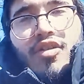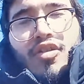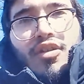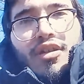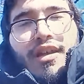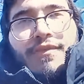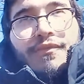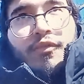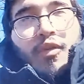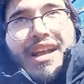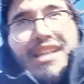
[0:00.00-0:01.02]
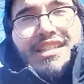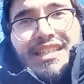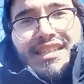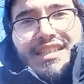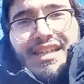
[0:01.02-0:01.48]
Wait, does it
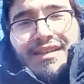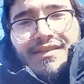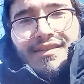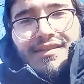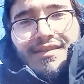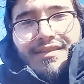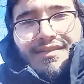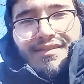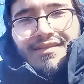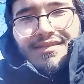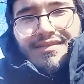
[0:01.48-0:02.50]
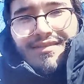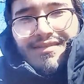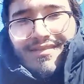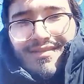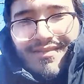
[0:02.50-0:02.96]
say optional or does
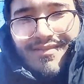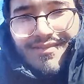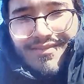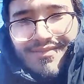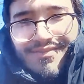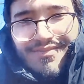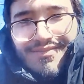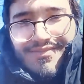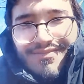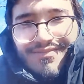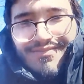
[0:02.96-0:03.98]
it say required?